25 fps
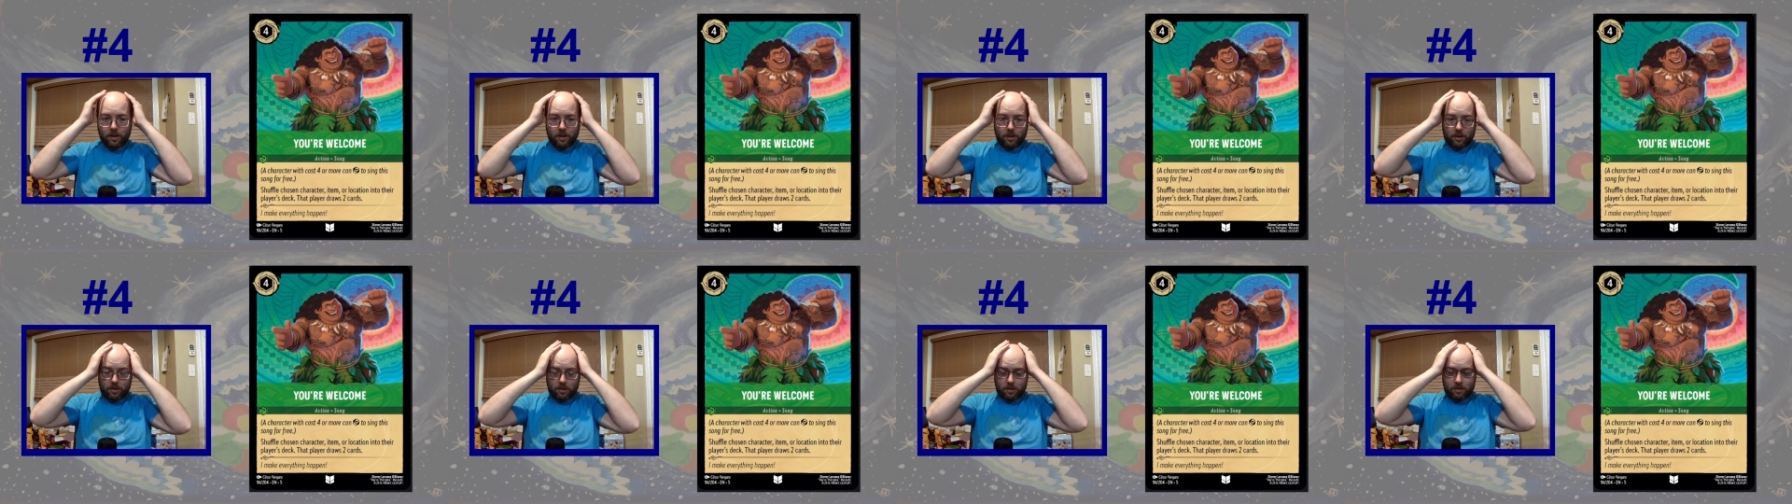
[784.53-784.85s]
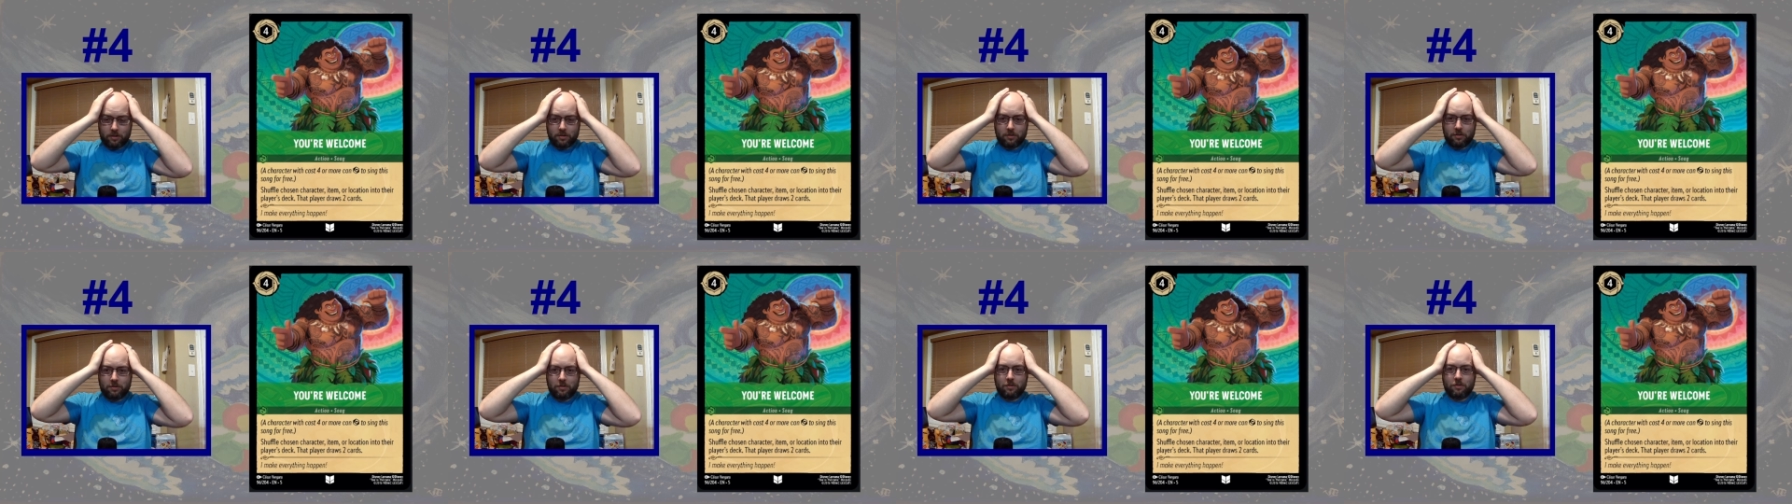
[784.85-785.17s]

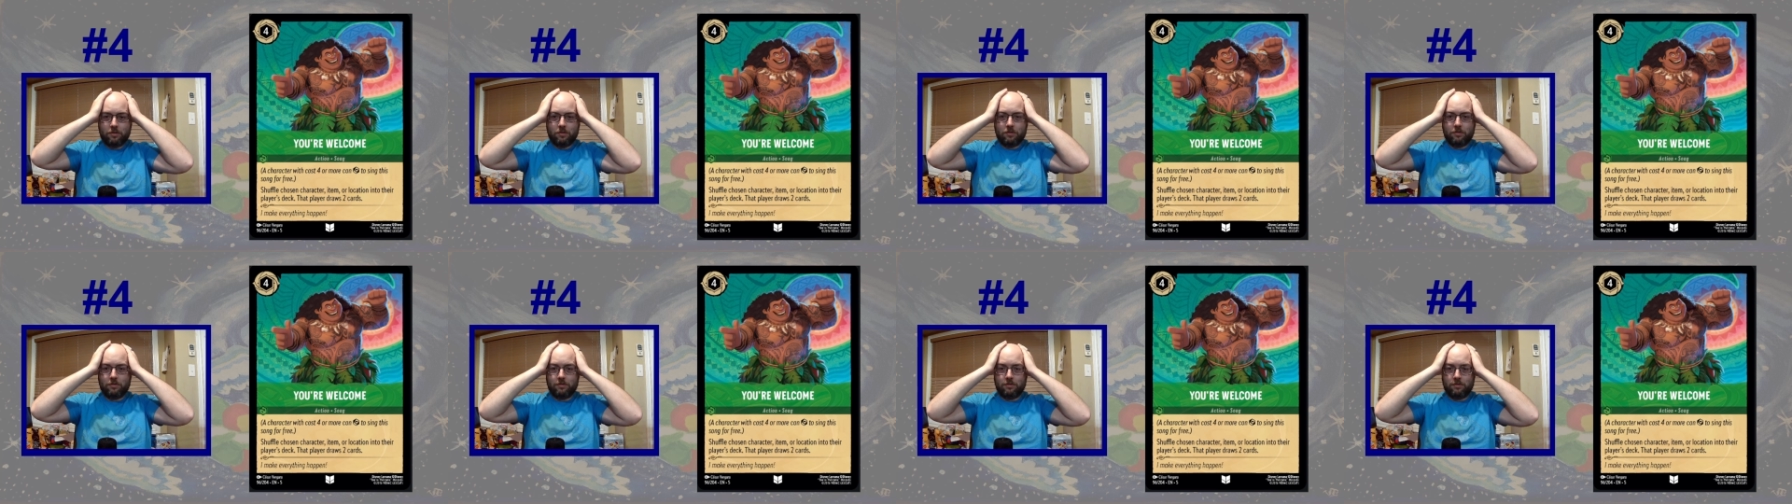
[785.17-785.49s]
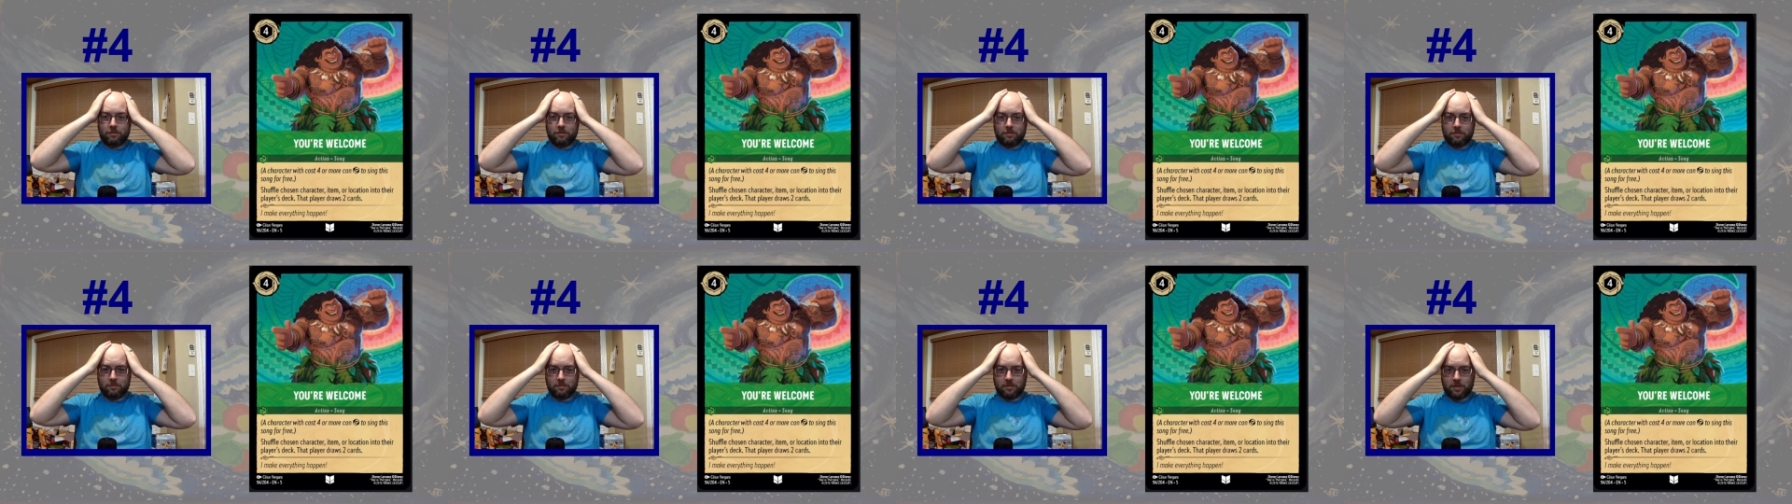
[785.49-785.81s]

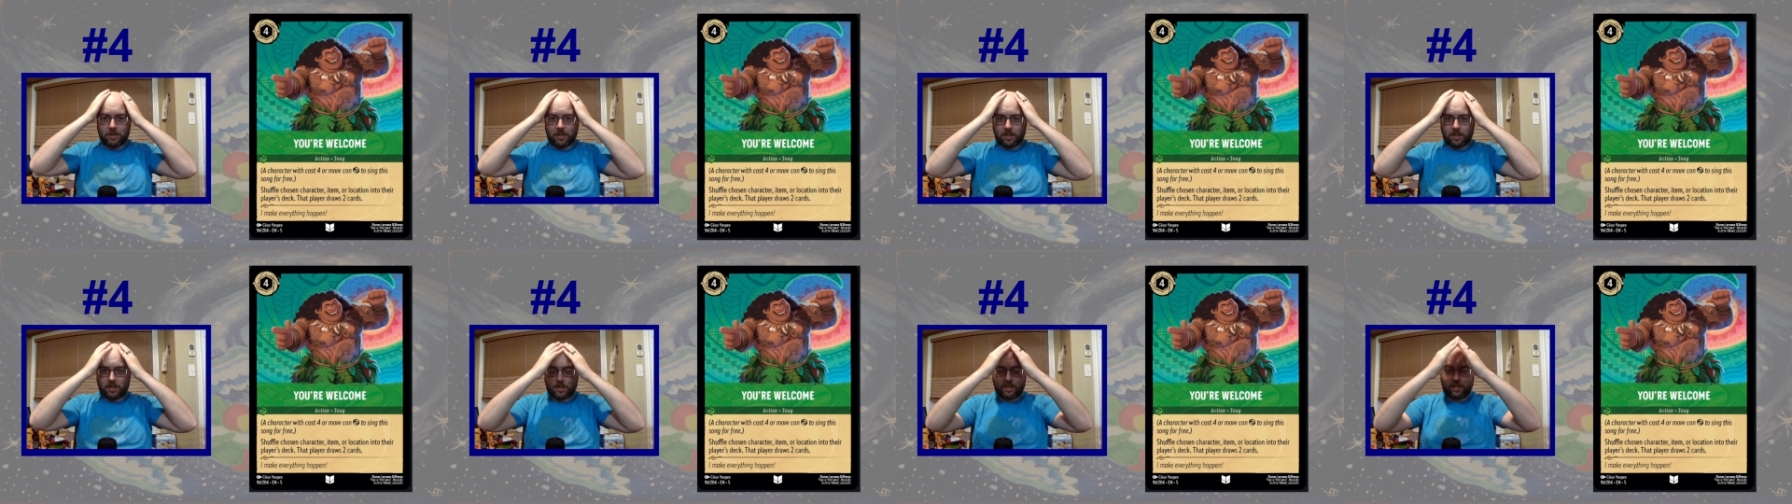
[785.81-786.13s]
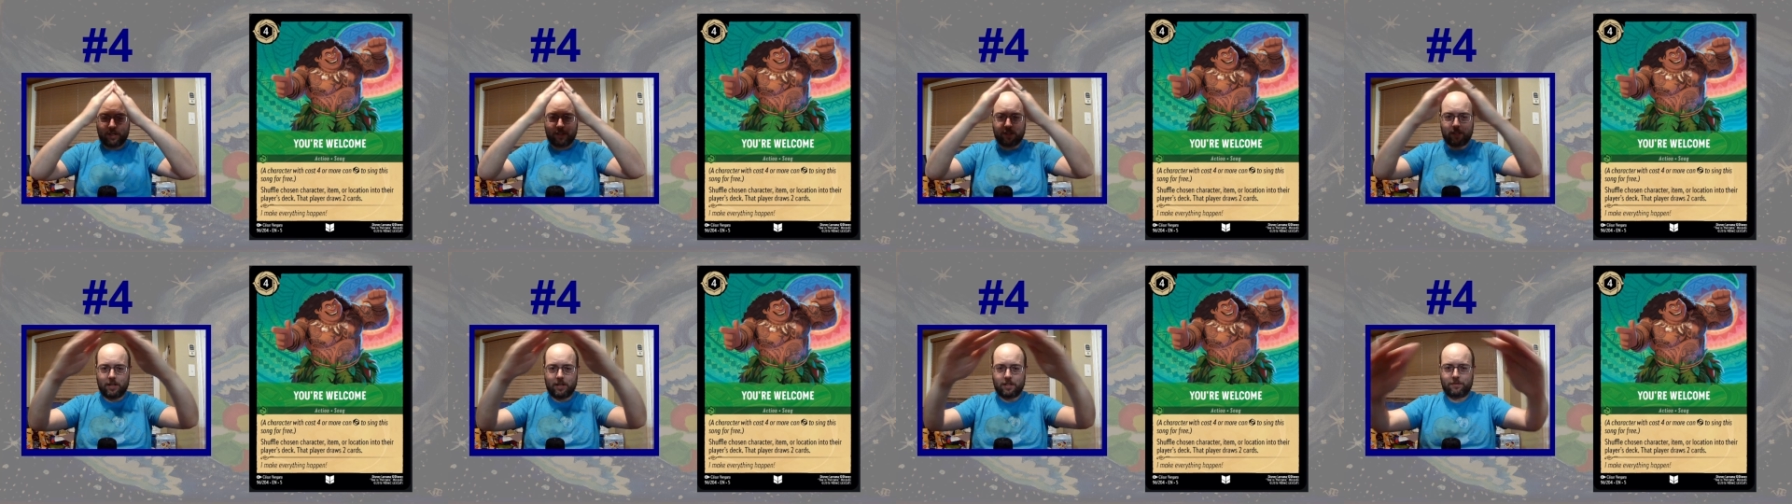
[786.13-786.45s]
Oh my
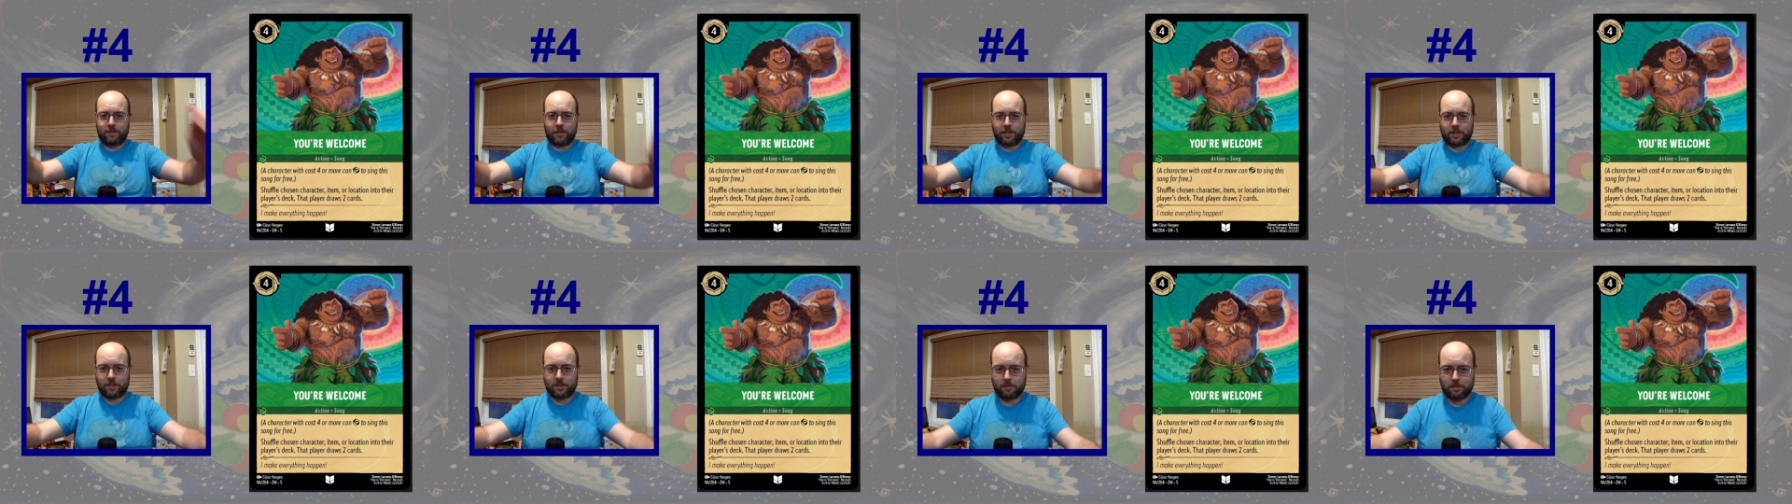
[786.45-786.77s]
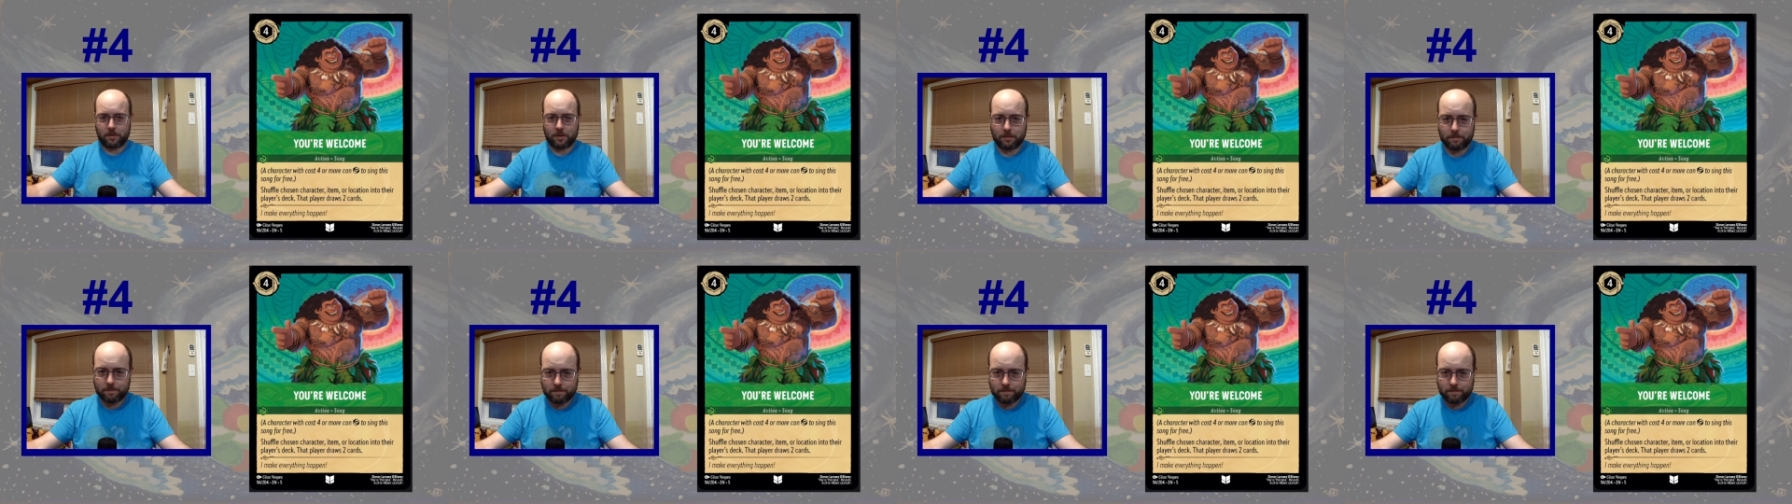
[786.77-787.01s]
god, that's flexible.